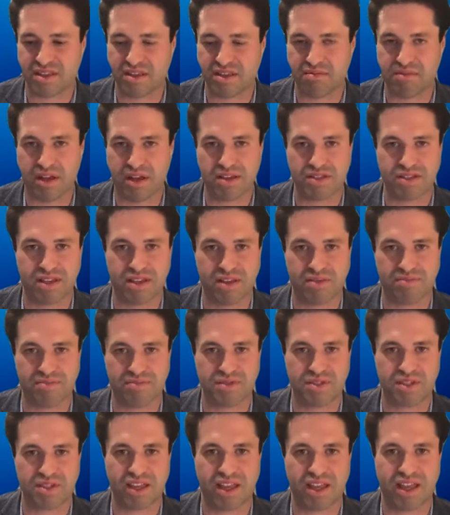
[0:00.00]
the
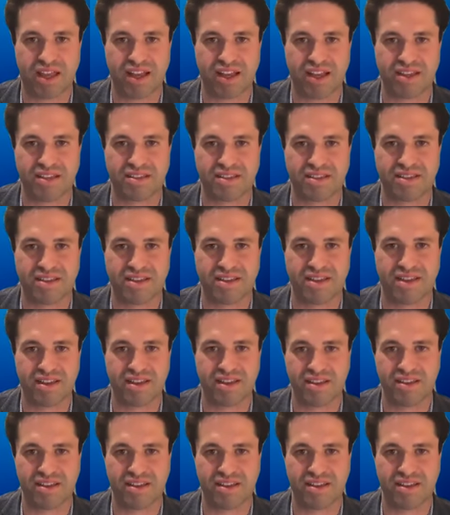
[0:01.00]
Muslims and the